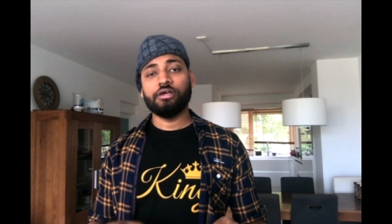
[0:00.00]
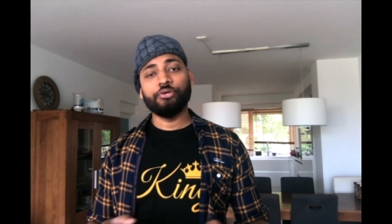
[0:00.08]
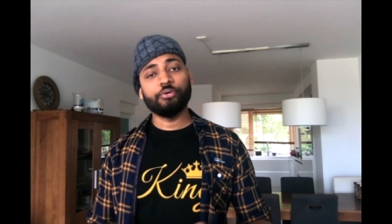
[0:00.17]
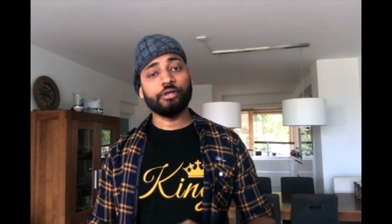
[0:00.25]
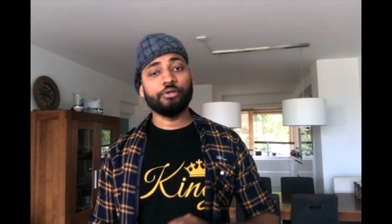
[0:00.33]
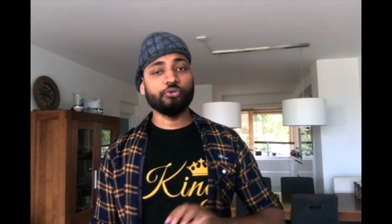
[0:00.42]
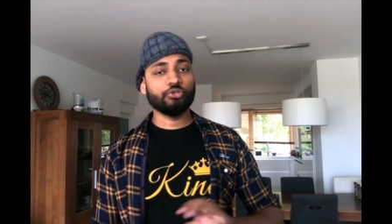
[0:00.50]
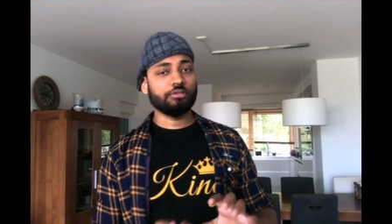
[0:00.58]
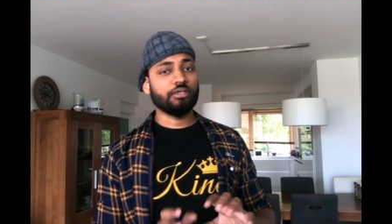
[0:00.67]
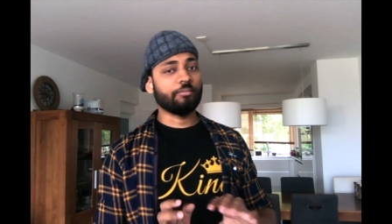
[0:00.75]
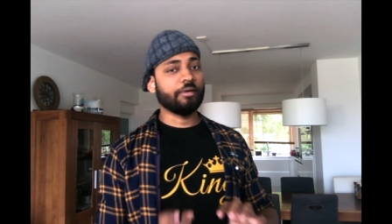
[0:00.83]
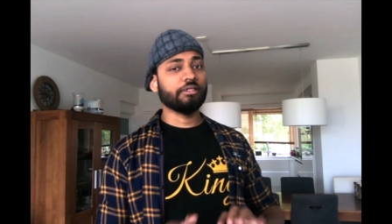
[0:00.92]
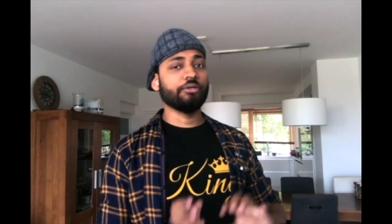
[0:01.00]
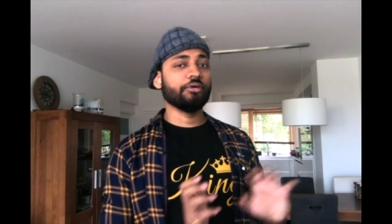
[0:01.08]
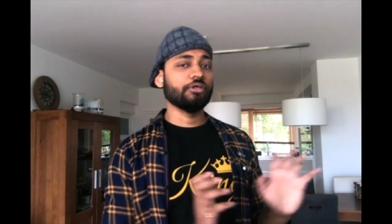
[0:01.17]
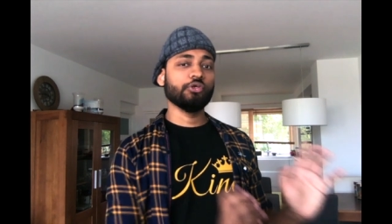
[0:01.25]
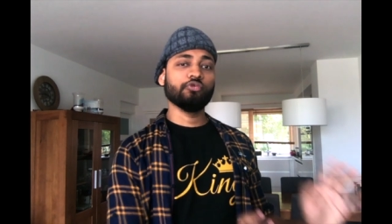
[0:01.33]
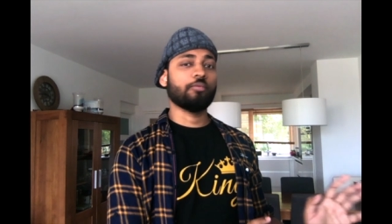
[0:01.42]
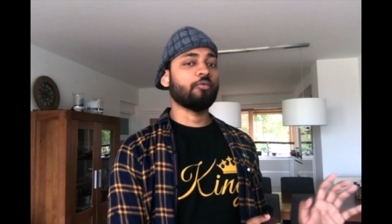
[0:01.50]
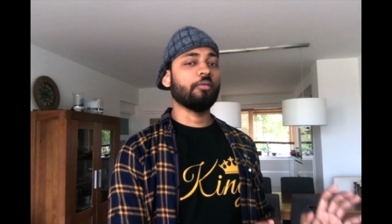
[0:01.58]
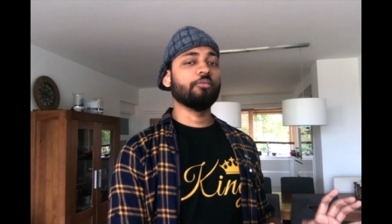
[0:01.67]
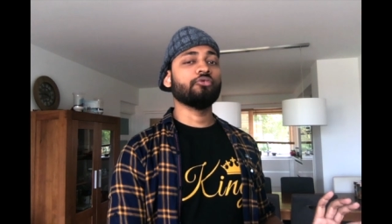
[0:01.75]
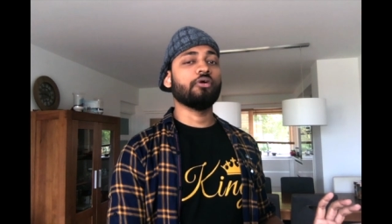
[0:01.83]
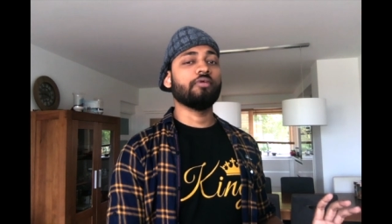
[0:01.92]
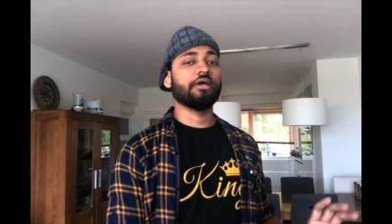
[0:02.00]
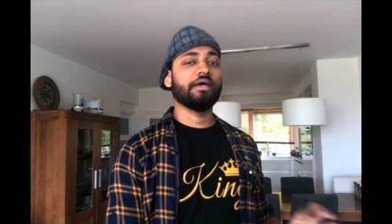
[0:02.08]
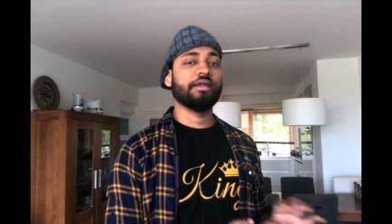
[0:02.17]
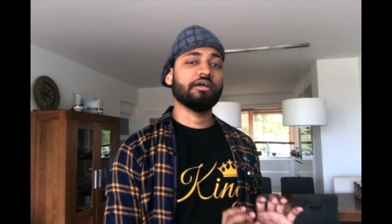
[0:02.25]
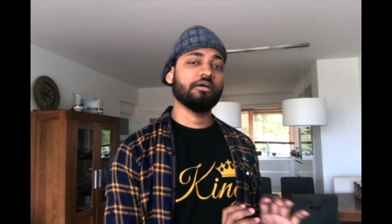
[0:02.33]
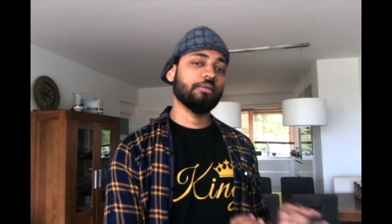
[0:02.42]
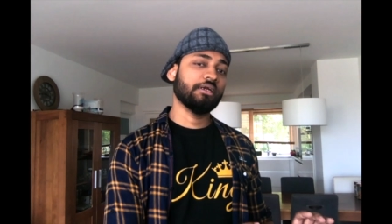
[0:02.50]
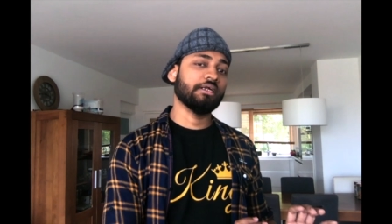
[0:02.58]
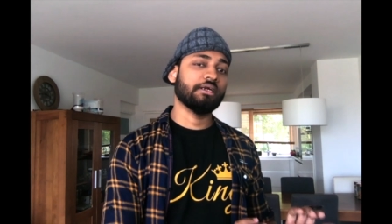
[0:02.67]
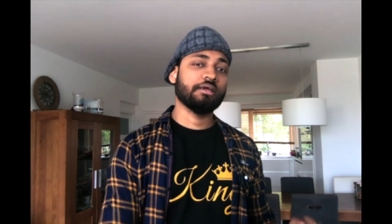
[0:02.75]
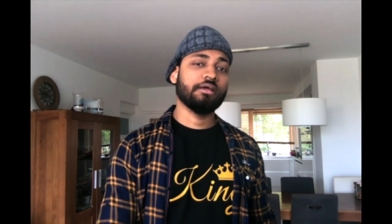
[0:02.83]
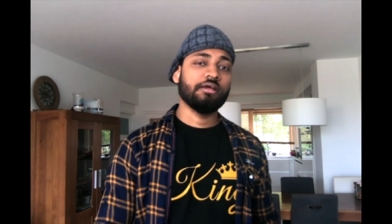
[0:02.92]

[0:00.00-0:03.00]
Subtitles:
you can use like Python, you can use for problem solving. I recommend that.